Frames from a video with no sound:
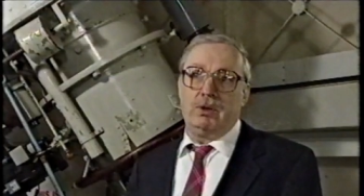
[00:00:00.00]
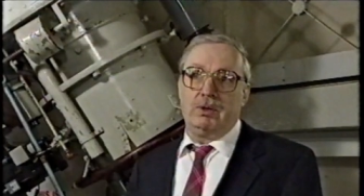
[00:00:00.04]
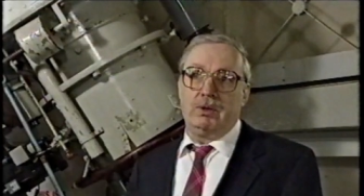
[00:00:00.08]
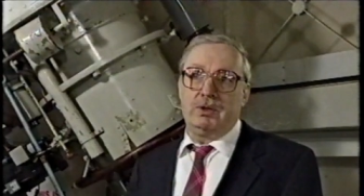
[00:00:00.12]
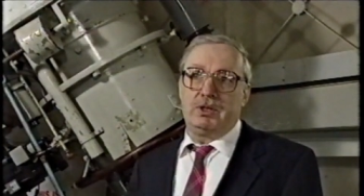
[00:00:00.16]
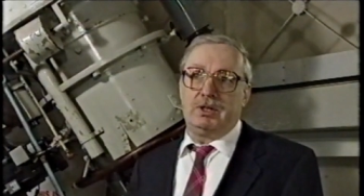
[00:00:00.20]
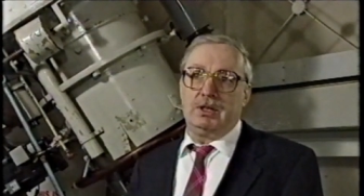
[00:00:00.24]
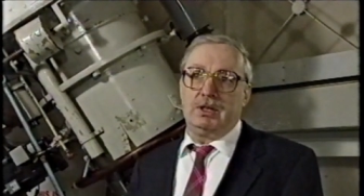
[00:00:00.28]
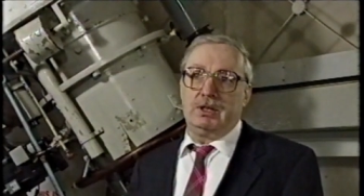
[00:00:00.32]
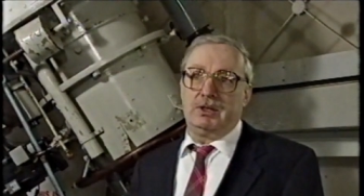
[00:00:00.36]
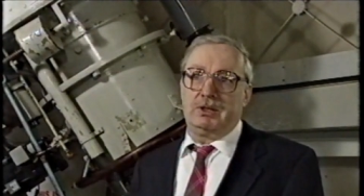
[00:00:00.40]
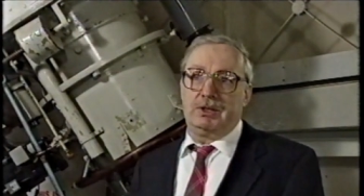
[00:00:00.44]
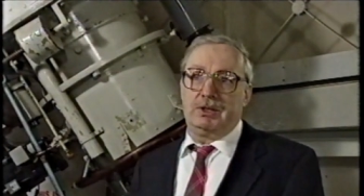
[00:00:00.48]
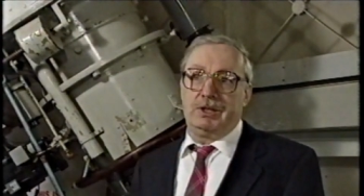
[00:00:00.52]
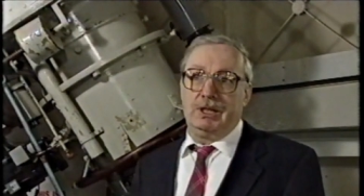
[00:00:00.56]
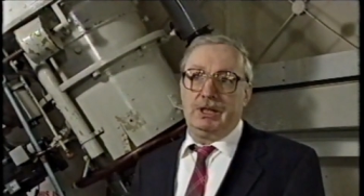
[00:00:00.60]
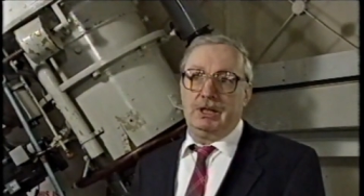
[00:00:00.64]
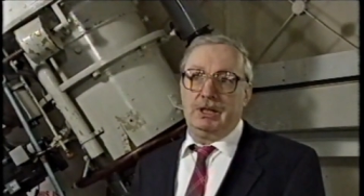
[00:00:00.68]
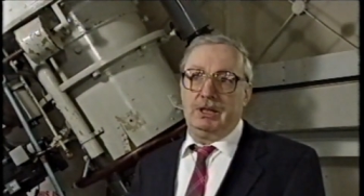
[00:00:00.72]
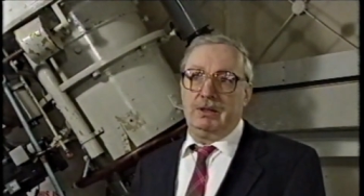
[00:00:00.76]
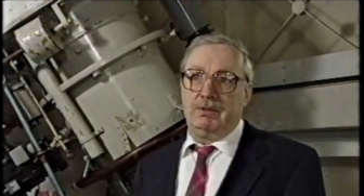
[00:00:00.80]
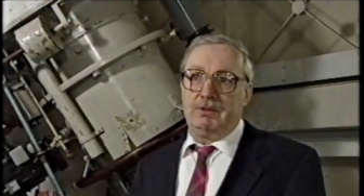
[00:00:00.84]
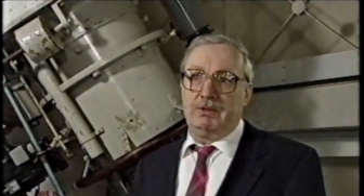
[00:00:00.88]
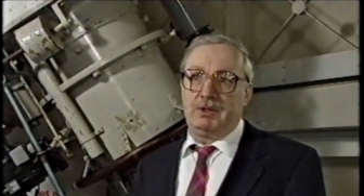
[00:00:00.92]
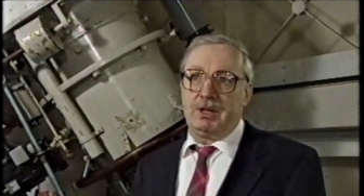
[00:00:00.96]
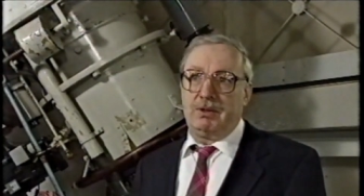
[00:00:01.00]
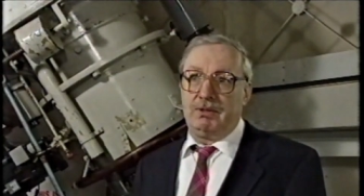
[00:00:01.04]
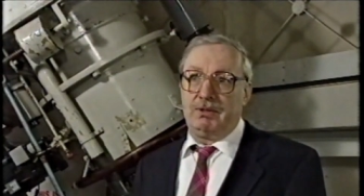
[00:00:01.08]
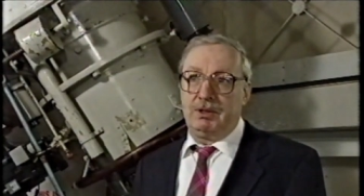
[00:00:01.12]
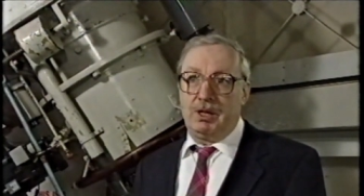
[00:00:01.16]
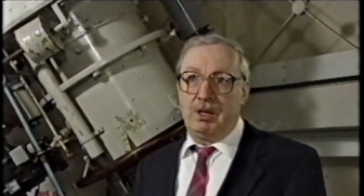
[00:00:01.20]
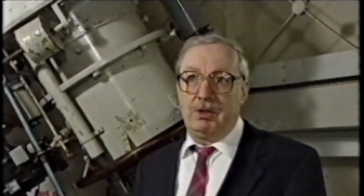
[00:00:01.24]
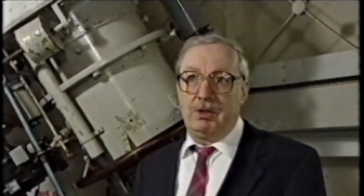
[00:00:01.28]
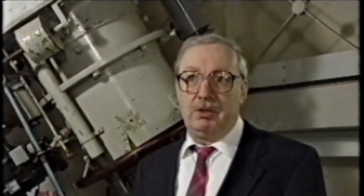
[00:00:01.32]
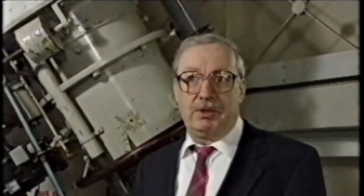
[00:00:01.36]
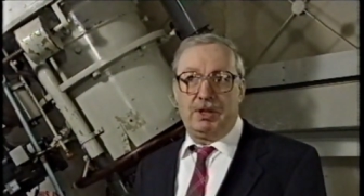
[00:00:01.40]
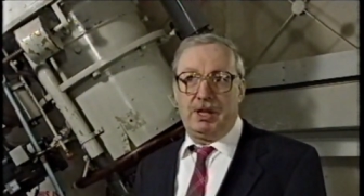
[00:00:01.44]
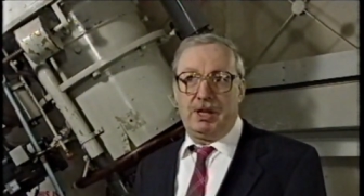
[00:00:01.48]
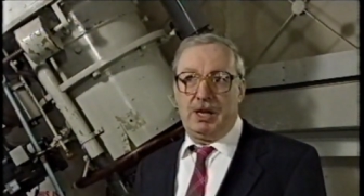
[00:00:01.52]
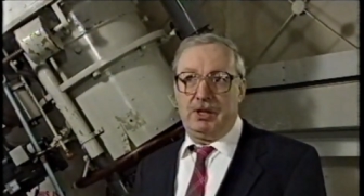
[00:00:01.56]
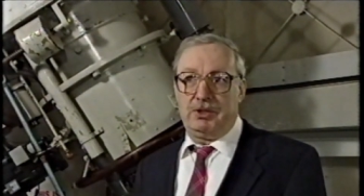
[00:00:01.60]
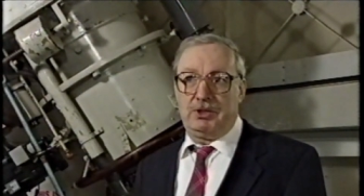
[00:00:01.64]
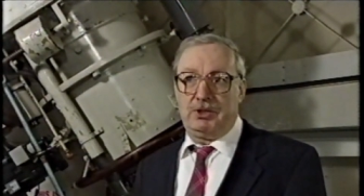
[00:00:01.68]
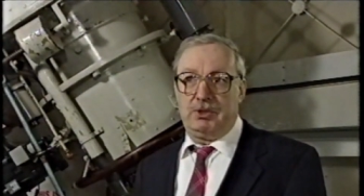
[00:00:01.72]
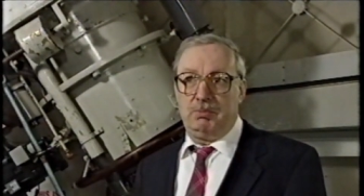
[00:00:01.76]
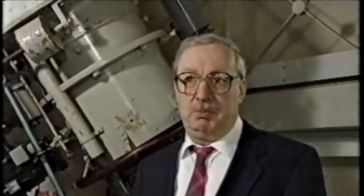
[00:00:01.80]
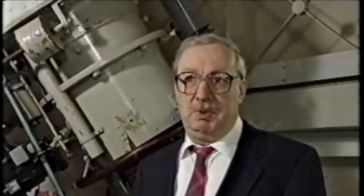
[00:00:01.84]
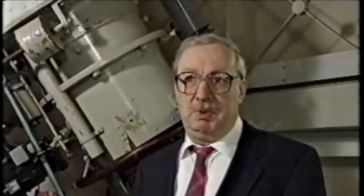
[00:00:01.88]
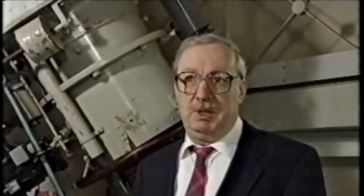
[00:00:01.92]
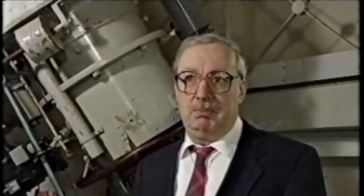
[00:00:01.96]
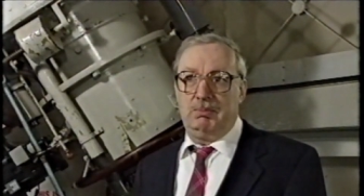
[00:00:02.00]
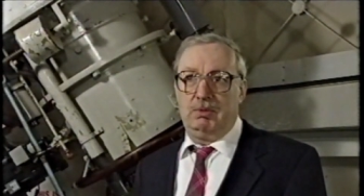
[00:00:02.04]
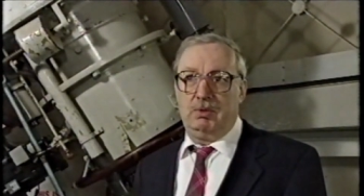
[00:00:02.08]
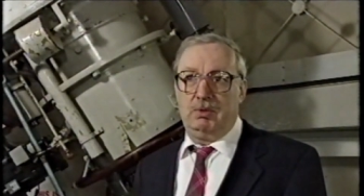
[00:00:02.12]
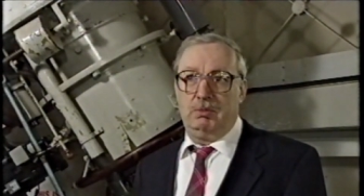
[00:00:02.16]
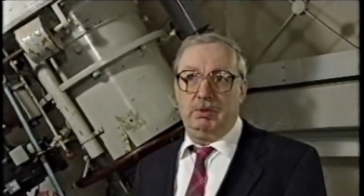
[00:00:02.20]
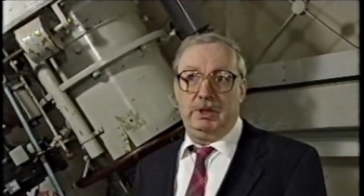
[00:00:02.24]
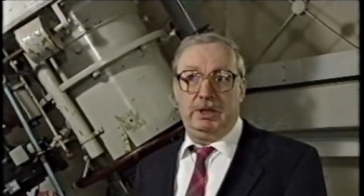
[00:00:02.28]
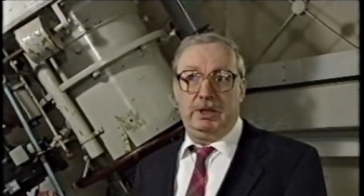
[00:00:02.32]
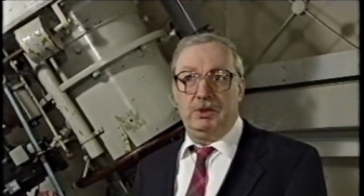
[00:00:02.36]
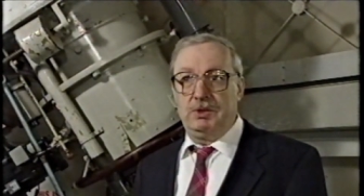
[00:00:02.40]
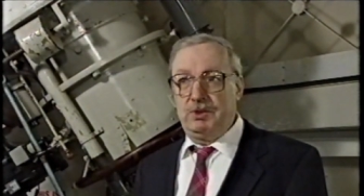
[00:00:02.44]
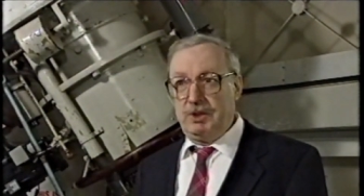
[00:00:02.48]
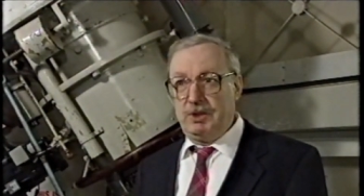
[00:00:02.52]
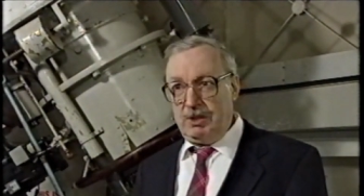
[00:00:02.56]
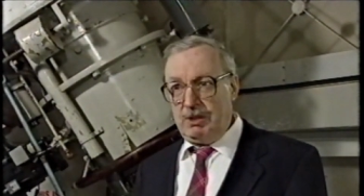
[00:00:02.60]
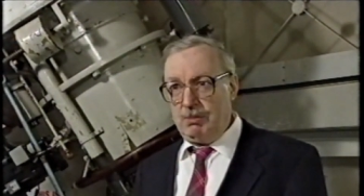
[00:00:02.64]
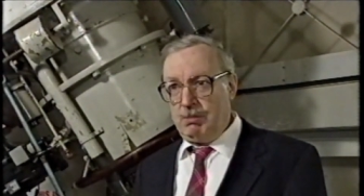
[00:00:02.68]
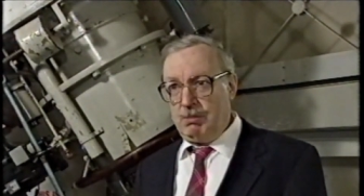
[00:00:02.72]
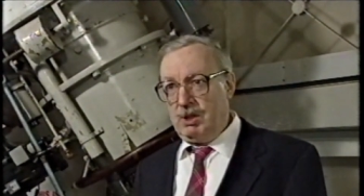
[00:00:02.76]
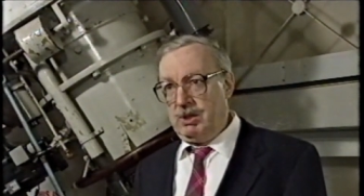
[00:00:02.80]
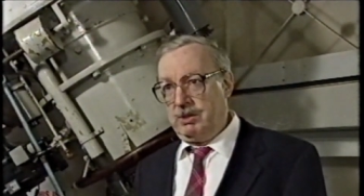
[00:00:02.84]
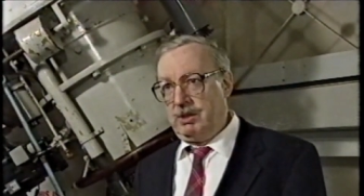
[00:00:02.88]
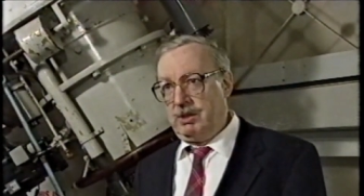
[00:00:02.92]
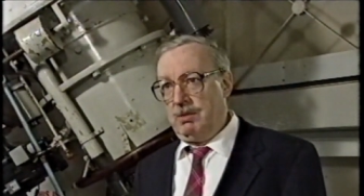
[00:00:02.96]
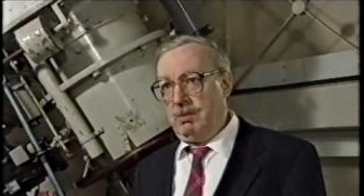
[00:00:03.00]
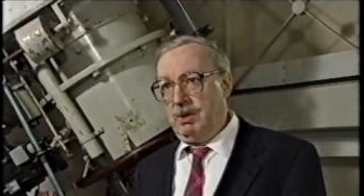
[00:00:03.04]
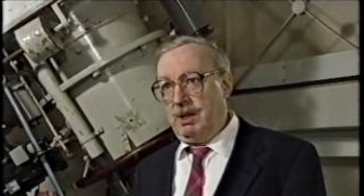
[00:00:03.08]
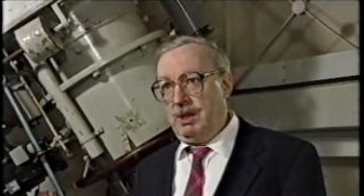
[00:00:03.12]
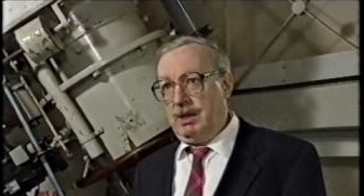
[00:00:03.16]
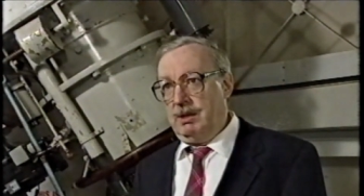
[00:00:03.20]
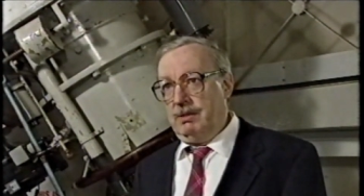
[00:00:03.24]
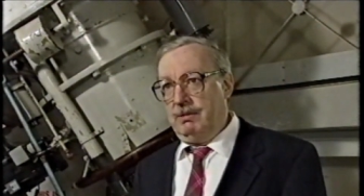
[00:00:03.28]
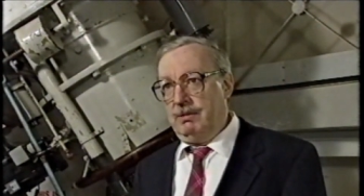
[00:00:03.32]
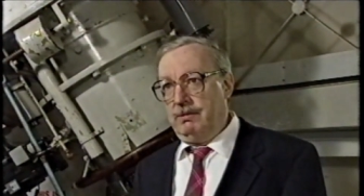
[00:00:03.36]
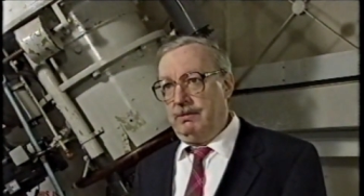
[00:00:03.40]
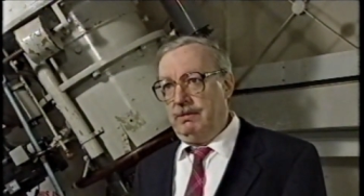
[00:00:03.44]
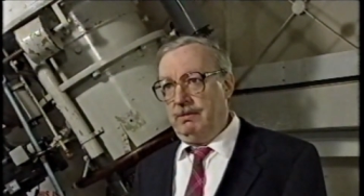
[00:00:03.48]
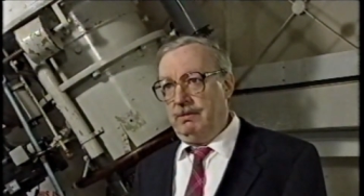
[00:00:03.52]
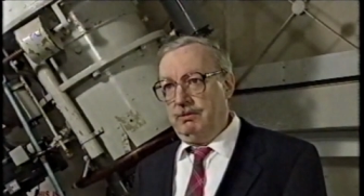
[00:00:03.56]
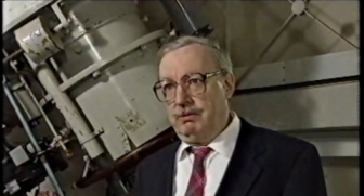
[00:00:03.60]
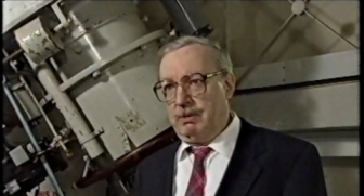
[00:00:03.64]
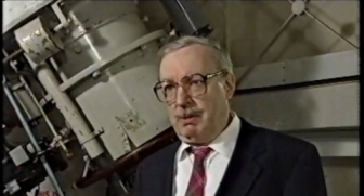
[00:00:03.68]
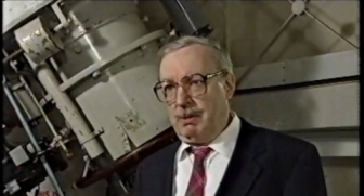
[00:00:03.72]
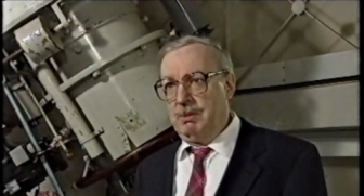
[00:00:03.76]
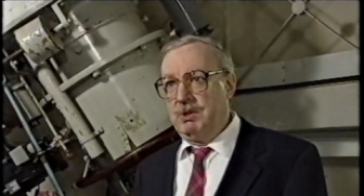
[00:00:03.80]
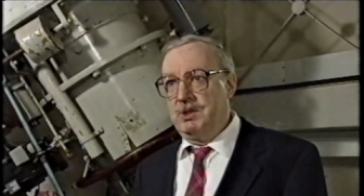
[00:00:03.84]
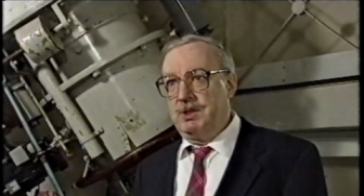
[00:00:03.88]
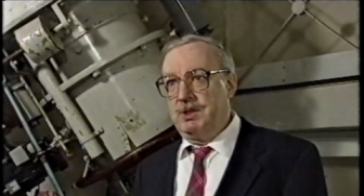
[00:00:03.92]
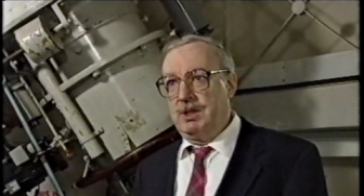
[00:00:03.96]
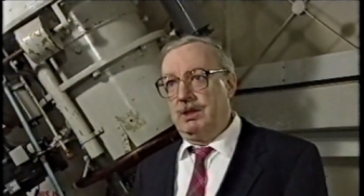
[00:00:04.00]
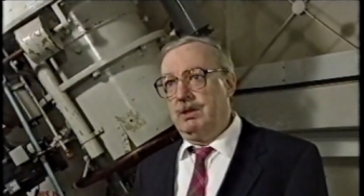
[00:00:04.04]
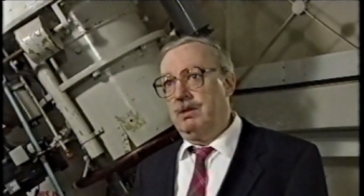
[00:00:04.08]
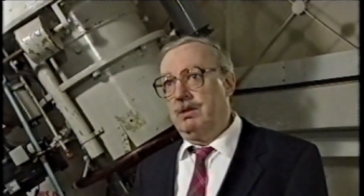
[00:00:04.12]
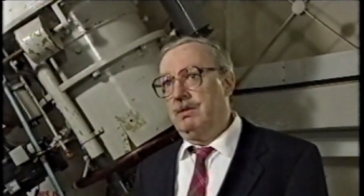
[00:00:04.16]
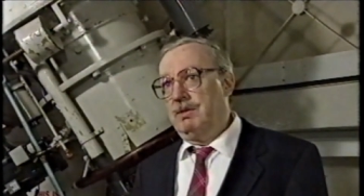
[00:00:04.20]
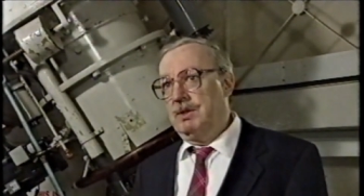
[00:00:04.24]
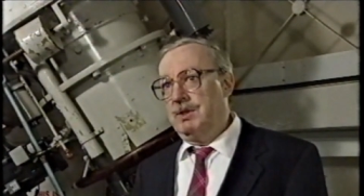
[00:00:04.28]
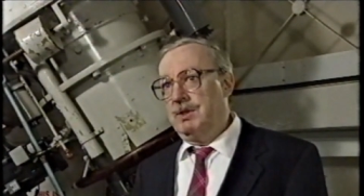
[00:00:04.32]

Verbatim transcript: it's a city of 700,000 people, we can see the Milky Way from the center of the